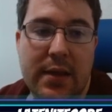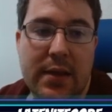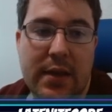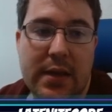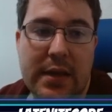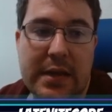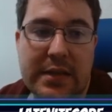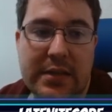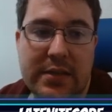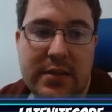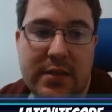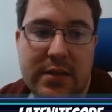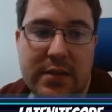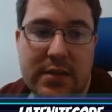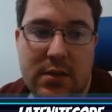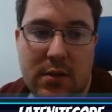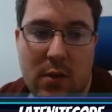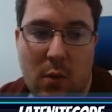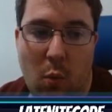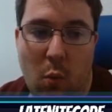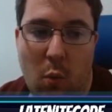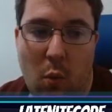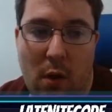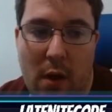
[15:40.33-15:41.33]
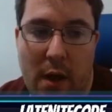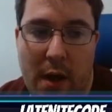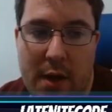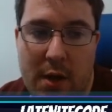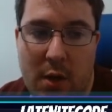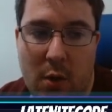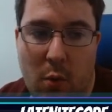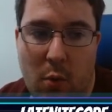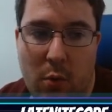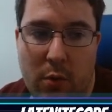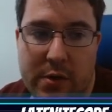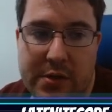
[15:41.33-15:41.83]
is this 1
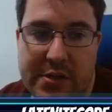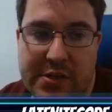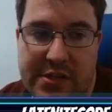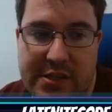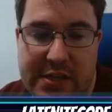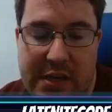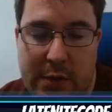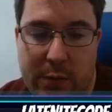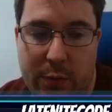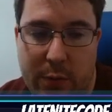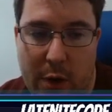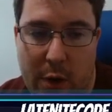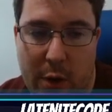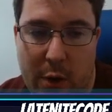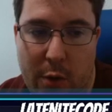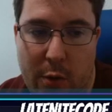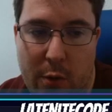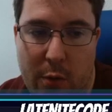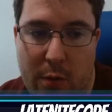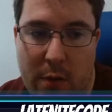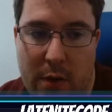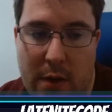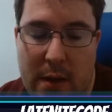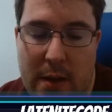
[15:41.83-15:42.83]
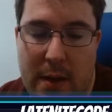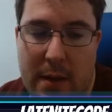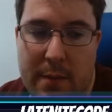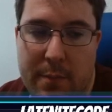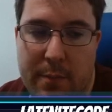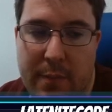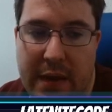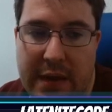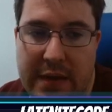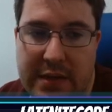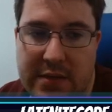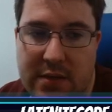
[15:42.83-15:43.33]
or 0
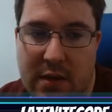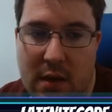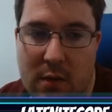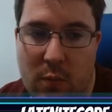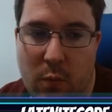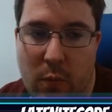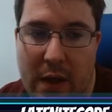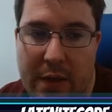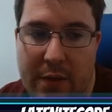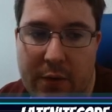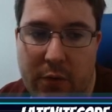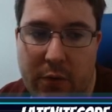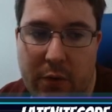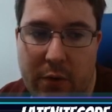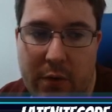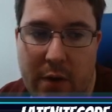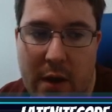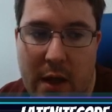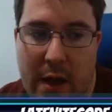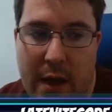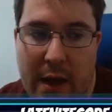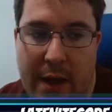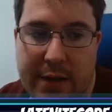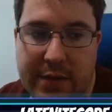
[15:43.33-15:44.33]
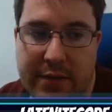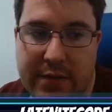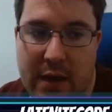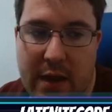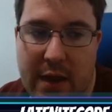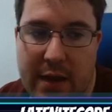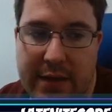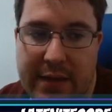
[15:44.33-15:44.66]
based on whether or not